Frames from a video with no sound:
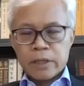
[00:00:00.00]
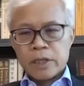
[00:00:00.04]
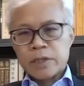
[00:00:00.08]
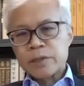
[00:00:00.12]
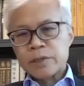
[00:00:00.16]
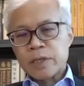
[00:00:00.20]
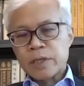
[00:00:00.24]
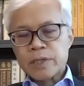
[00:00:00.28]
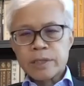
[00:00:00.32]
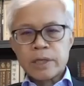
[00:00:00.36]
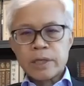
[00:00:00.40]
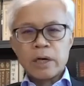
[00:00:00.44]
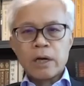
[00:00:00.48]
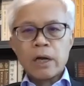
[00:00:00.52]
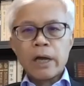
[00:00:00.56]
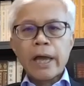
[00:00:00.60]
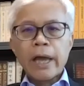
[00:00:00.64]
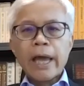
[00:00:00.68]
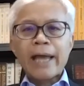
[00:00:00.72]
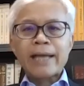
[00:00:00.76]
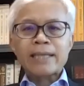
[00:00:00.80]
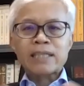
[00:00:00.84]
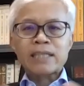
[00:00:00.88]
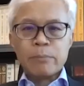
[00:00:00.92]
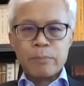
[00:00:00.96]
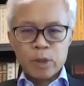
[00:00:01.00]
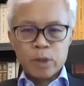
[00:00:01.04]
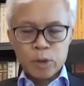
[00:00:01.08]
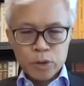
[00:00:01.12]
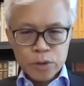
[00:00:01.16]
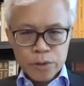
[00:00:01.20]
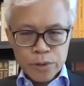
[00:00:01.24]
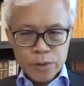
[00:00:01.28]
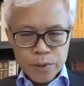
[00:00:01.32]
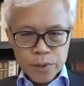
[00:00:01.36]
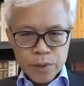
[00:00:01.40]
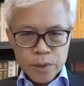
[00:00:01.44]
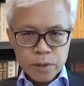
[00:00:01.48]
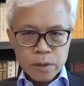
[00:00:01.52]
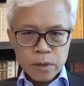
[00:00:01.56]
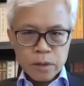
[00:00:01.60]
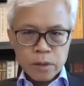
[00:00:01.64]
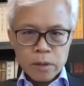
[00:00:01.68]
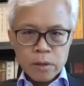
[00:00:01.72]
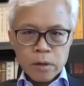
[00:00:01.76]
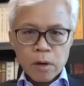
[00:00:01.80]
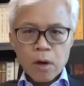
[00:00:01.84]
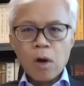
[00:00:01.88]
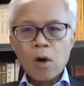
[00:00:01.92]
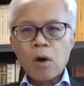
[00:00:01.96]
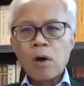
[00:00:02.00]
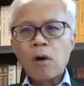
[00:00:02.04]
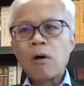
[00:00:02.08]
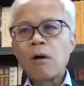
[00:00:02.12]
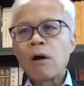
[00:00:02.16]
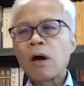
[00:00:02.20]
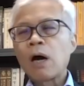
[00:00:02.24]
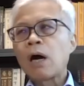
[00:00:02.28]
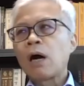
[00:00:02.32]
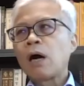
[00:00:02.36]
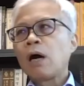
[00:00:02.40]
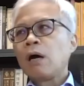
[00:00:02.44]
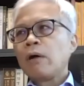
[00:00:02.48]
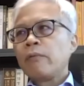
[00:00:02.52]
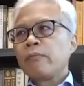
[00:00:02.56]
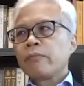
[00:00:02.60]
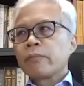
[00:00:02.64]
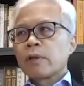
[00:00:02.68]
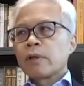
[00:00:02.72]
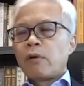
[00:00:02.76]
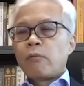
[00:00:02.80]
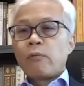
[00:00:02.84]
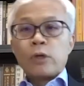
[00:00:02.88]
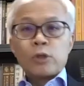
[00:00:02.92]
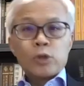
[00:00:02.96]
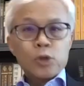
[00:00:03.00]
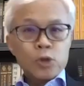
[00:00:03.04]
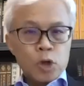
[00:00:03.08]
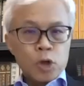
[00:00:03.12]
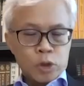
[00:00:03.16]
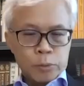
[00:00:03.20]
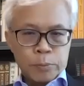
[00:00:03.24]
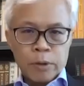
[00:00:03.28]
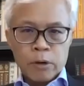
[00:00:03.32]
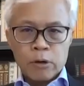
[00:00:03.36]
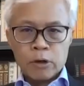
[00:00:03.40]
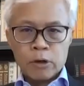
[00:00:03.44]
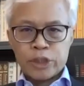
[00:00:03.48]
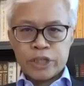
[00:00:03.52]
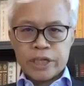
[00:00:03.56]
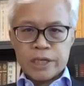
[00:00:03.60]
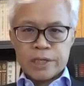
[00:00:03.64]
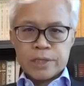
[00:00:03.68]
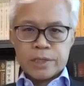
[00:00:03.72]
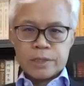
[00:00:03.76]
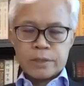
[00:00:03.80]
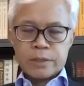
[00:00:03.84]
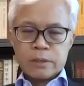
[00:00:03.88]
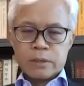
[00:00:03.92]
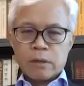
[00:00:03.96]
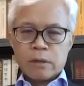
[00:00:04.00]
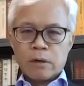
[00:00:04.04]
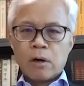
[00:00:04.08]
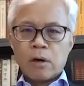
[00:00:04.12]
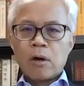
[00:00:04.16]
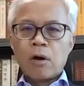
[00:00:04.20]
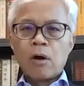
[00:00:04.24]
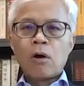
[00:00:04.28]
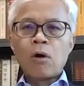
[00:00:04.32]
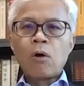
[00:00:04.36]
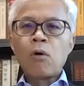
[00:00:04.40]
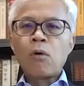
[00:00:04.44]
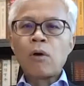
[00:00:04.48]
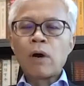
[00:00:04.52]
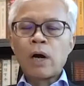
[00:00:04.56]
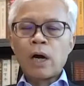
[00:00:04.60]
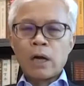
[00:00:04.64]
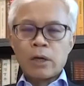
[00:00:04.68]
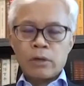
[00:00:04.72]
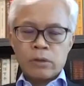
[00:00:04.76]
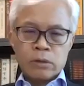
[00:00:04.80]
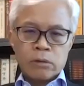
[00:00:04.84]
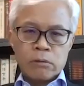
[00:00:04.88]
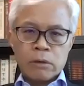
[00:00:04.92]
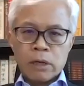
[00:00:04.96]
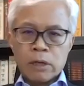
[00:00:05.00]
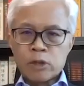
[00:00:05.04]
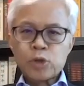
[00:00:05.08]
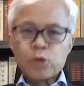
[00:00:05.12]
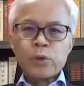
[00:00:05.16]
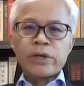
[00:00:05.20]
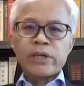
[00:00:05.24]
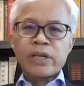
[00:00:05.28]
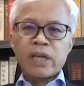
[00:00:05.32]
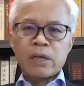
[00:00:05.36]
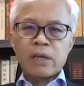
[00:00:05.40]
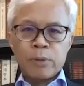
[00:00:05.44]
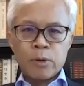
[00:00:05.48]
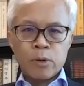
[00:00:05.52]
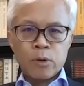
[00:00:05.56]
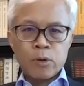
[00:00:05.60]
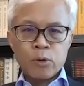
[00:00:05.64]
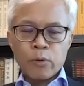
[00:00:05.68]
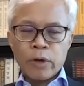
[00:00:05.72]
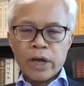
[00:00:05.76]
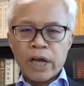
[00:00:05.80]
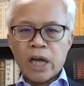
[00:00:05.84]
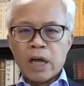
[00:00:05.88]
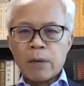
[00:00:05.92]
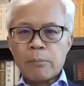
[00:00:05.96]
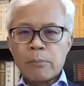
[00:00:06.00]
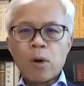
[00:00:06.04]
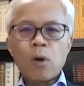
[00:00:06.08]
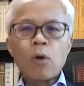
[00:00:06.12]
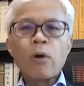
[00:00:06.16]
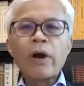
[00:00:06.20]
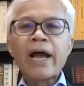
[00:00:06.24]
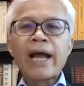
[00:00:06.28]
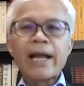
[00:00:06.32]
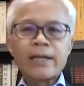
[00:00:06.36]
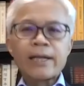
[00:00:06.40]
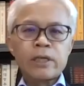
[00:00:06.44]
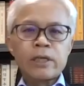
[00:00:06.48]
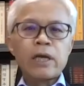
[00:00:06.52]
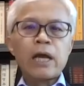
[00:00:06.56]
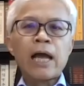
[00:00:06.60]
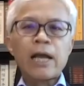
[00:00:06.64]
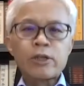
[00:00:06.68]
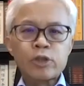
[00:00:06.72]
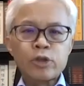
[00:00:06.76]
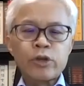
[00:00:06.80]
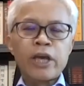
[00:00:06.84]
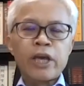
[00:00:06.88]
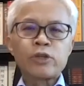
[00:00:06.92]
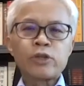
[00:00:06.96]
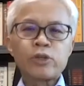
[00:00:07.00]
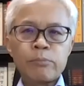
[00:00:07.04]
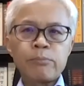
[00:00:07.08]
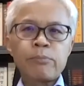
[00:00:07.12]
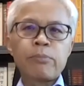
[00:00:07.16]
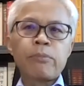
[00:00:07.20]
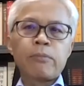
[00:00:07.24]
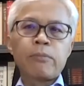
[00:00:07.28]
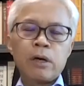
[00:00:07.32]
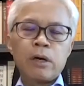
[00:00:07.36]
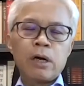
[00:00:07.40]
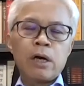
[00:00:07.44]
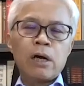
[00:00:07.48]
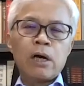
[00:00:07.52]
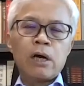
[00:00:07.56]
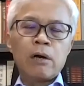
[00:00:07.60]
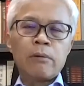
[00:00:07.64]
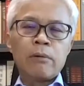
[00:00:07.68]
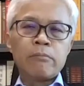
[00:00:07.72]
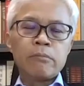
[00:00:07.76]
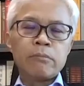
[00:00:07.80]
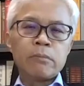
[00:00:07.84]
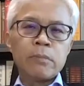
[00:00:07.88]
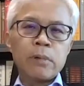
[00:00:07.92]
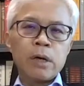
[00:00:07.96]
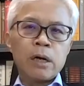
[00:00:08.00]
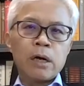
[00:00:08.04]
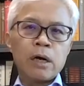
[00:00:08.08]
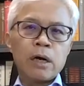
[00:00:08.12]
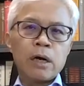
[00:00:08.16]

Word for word: this is exhibitions or research projects or a training program or education and